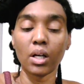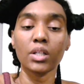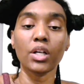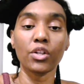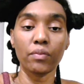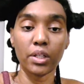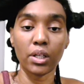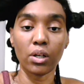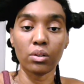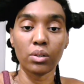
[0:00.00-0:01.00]
another
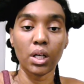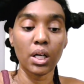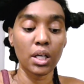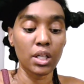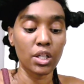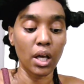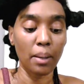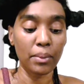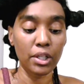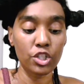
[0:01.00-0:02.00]
video.
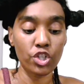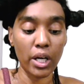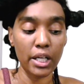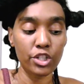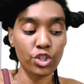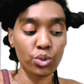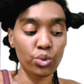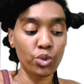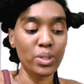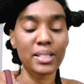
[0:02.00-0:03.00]
I'm gonna try
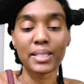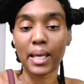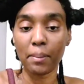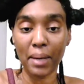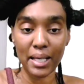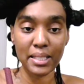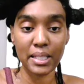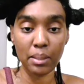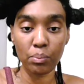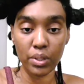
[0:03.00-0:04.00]
to do a step by
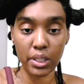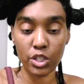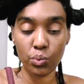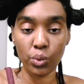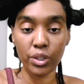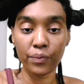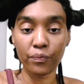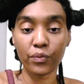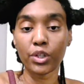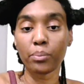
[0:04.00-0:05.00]
step with this one
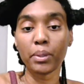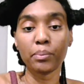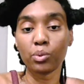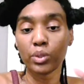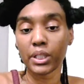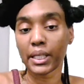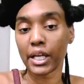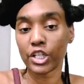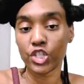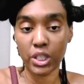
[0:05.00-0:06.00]
for the people who didn't
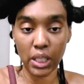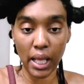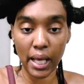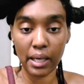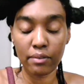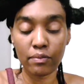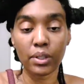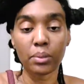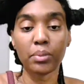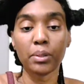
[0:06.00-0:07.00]
catch the live
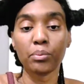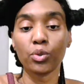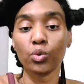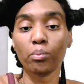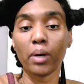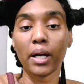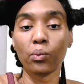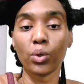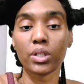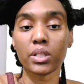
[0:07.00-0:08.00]
and people who might
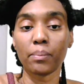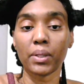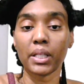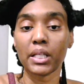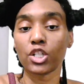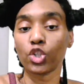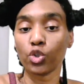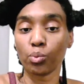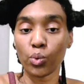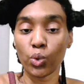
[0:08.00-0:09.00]
want something that's a
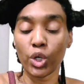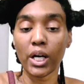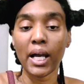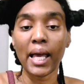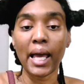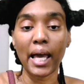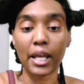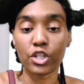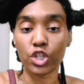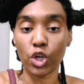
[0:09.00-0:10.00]
little more at
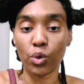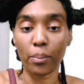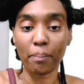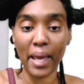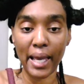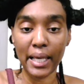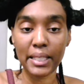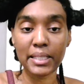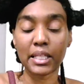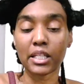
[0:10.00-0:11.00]
a slower
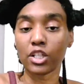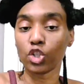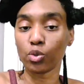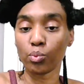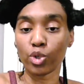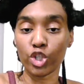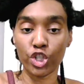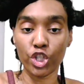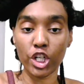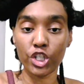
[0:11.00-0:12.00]
pace and a little more
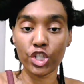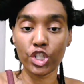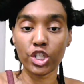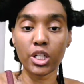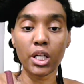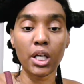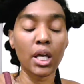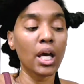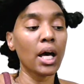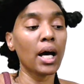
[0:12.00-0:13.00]
structured.
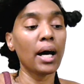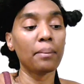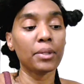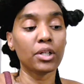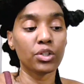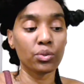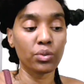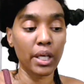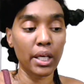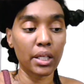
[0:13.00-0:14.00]
I'm gonna do
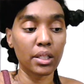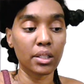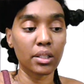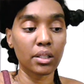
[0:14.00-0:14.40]
that